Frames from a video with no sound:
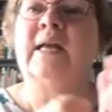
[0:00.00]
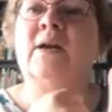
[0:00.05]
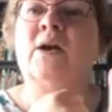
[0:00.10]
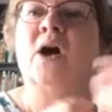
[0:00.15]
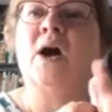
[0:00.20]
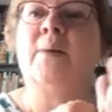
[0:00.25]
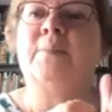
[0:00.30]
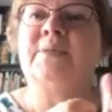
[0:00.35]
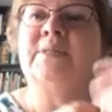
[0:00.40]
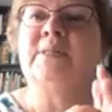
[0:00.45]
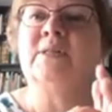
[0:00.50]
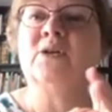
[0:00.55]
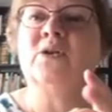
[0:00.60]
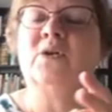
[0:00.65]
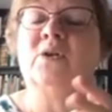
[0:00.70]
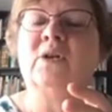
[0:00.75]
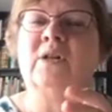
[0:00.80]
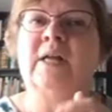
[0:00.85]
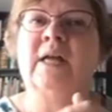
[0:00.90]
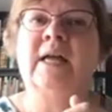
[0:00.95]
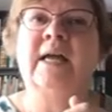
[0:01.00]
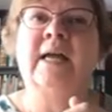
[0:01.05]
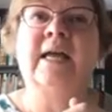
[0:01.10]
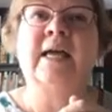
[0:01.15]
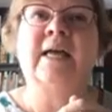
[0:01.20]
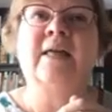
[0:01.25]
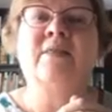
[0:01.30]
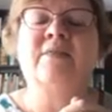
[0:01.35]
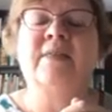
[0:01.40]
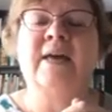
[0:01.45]
an obstacle.
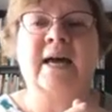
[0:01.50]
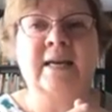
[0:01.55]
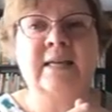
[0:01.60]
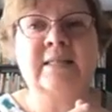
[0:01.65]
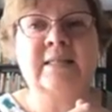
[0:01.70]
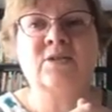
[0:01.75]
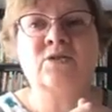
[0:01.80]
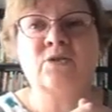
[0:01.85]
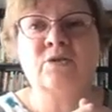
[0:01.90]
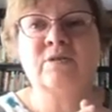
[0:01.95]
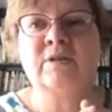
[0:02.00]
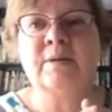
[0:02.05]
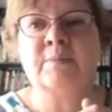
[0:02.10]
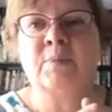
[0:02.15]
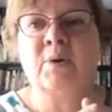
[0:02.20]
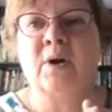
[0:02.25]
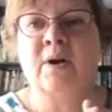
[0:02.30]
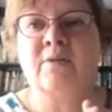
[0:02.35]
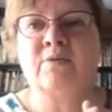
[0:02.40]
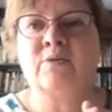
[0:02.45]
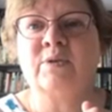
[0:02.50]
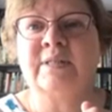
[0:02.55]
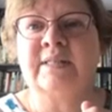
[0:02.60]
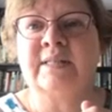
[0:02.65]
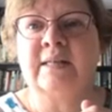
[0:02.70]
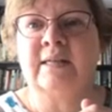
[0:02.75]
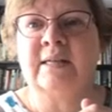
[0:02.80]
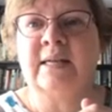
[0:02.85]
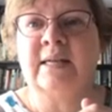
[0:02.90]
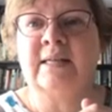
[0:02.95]
That is certainly part of
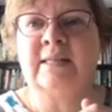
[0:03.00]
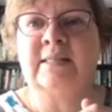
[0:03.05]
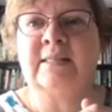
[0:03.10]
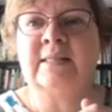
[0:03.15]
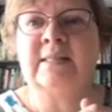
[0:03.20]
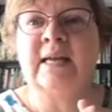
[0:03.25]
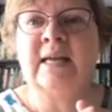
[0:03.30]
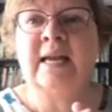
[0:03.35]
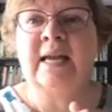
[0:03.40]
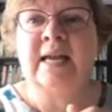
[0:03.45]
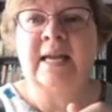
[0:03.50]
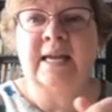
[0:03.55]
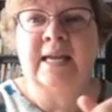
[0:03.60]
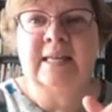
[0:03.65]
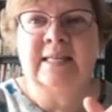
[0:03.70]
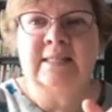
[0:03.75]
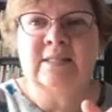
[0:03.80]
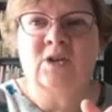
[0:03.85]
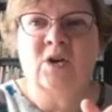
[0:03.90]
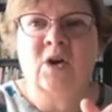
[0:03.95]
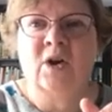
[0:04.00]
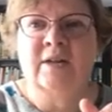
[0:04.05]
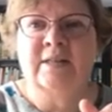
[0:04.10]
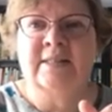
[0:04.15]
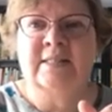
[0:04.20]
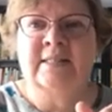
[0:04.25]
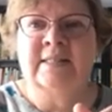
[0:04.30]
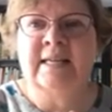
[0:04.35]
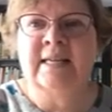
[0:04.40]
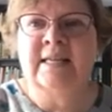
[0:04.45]
resilience. It's called
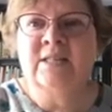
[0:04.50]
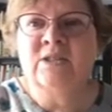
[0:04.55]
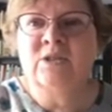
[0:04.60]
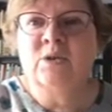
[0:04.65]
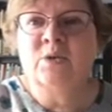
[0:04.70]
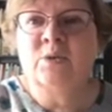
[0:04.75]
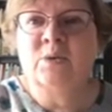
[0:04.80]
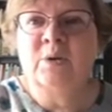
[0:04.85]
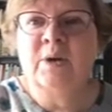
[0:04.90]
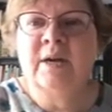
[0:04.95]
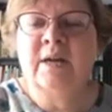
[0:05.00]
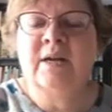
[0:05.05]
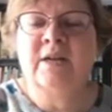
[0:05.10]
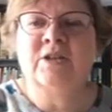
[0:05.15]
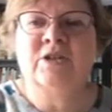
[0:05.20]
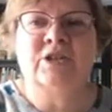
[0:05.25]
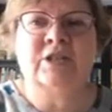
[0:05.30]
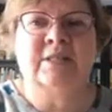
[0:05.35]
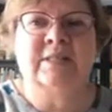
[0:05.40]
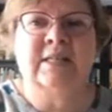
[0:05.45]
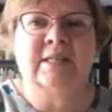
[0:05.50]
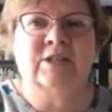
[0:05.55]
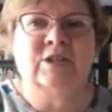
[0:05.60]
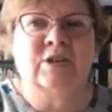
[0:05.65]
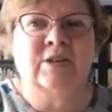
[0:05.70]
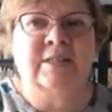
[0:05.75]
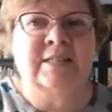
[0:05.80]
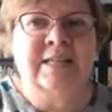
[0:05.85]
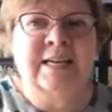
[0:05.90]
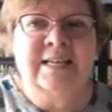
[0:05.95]
sisu. She says
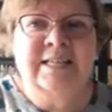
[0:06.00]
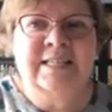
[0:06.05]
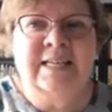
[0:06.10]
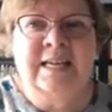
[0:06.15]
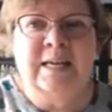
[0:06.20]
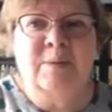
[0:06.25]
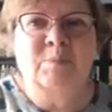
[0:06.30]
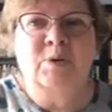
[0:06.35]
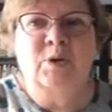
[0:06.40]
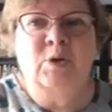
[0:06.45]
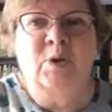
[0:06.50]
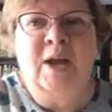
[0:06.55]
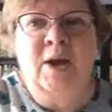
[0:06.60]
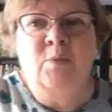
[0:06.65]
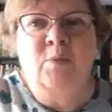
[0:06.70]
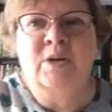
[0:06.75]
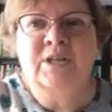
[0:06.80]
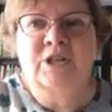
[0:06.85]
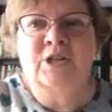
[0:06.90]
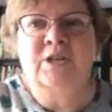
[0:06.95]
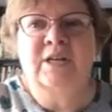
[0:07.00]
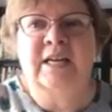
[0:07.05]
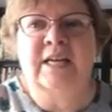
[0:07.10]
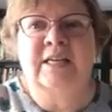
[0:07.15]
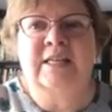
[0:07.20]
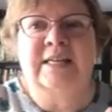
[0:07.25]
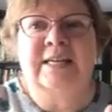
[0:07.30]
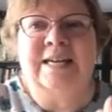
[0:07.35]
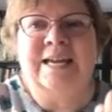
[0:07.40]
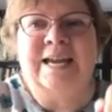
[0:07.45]
you dig deep, you get what you
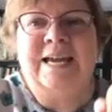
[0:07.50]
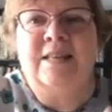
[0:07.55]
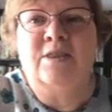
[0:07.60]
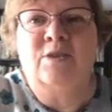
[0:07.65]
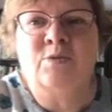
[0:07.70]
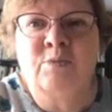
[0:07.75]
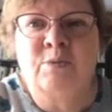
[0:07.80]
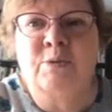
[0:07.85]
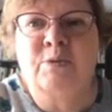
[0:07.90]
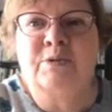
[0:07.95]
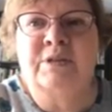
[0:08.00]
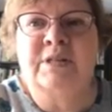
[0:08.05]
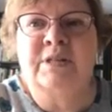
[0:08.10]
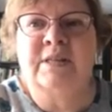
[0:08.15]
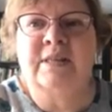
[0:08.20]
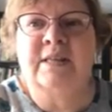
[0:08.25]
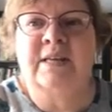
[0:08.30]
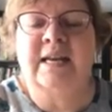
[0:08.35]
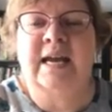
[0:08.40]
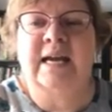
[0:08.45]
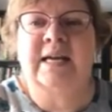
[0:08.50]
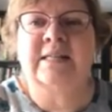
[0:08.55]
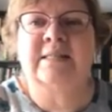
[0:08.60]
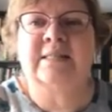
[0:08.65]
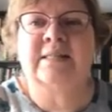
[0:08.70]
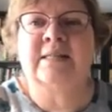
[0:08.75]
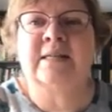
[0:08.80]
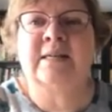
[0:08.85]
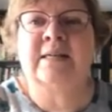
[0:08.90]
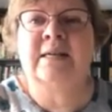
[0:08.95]
need, you get through to the
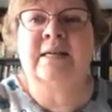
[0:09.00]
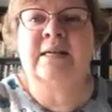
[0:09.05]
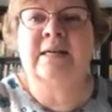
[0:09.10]
next